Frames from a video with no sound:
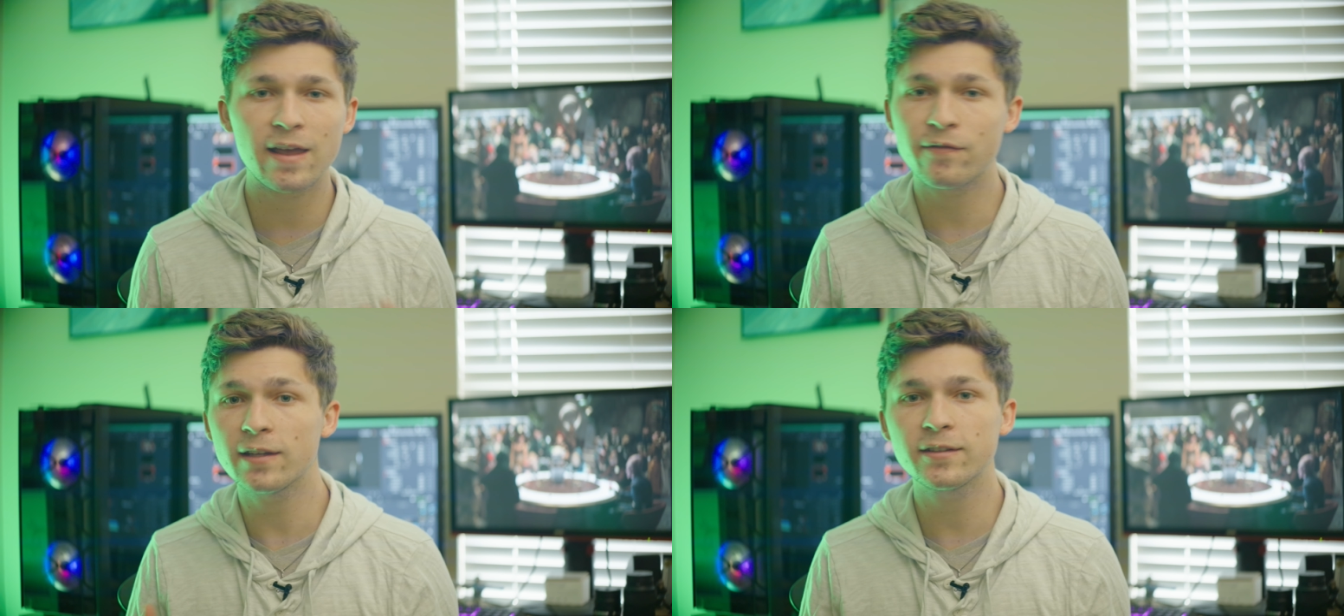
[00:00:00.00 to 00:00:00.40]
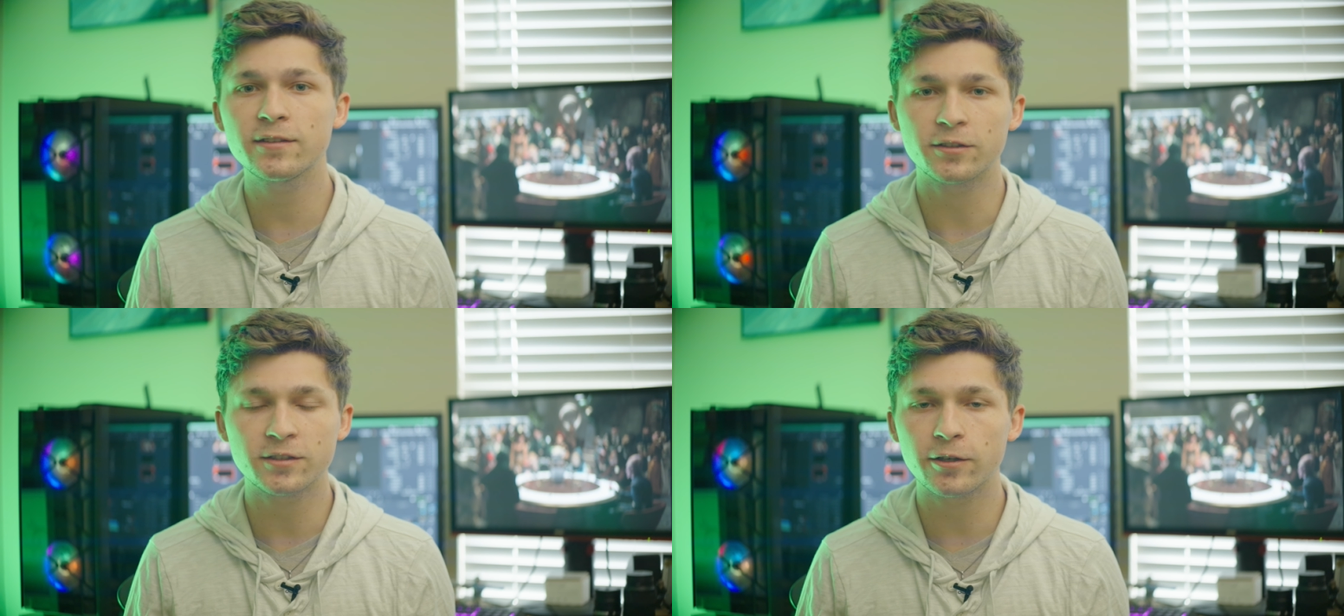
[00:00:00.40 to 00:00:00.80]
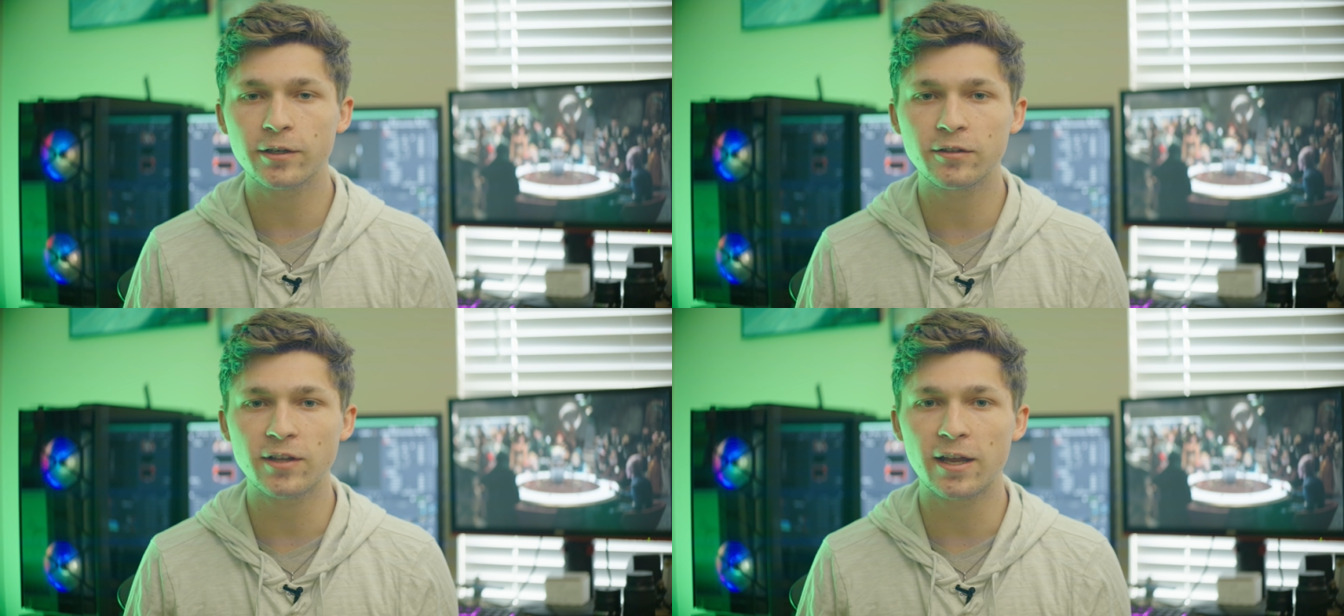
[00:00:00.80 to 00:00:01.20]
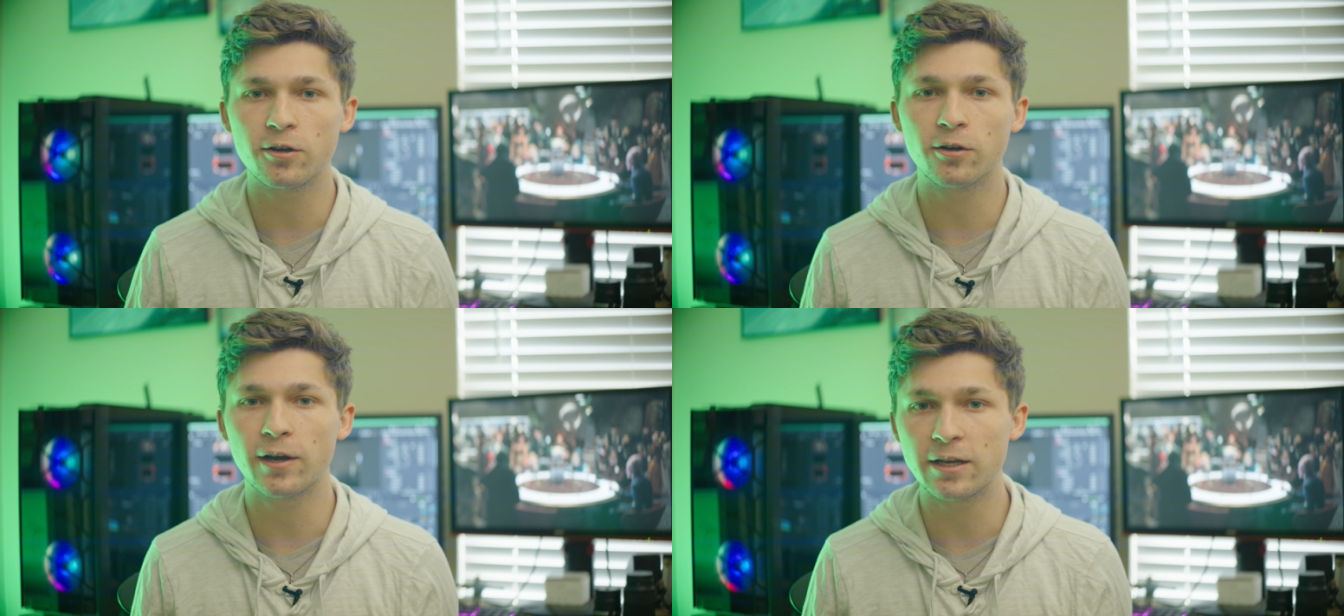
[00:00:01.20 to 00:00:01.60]
If this is a series that
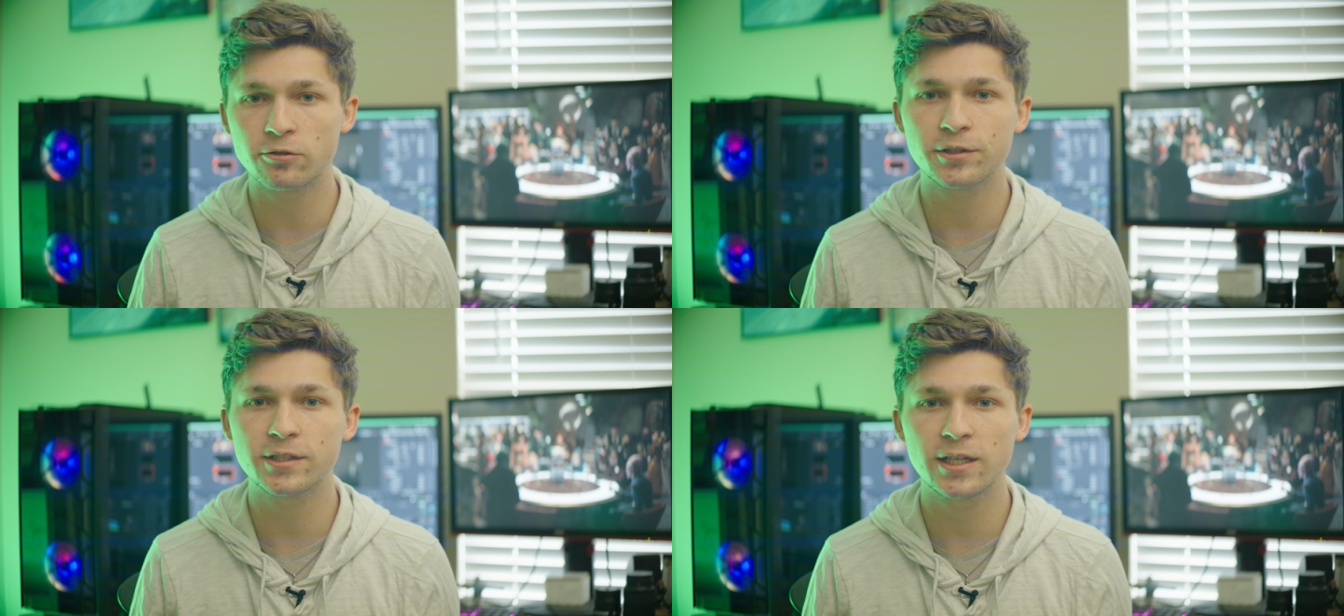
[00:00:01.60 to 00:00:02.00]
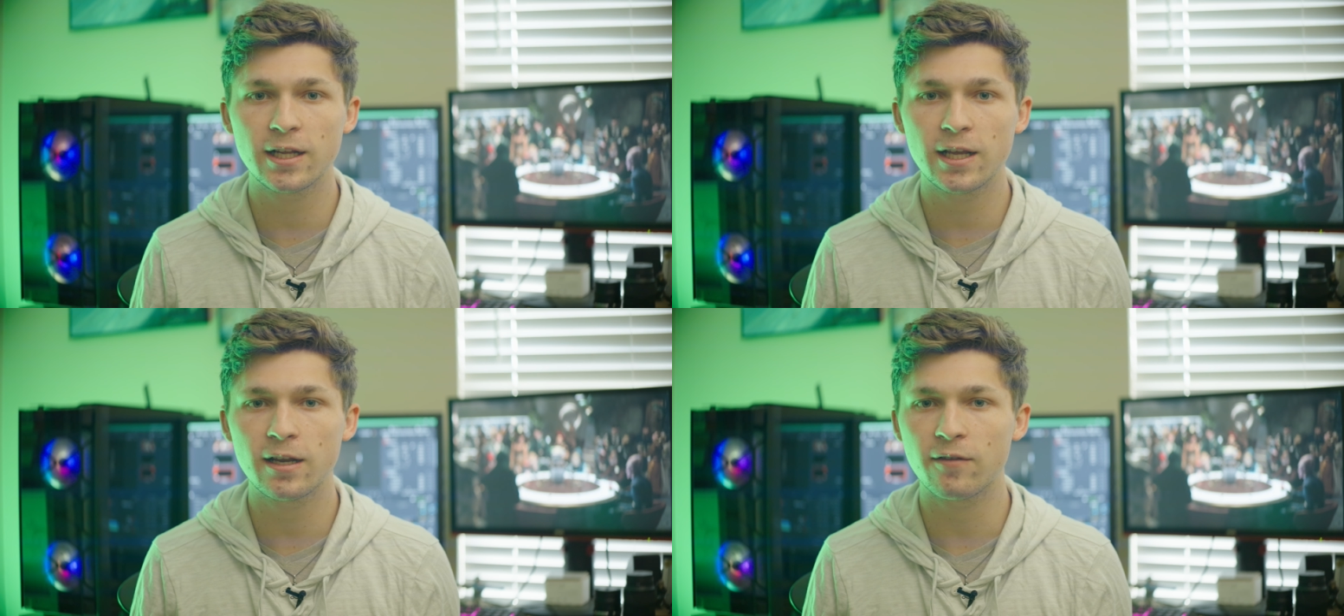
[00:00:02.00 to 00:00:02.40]
you're interested in,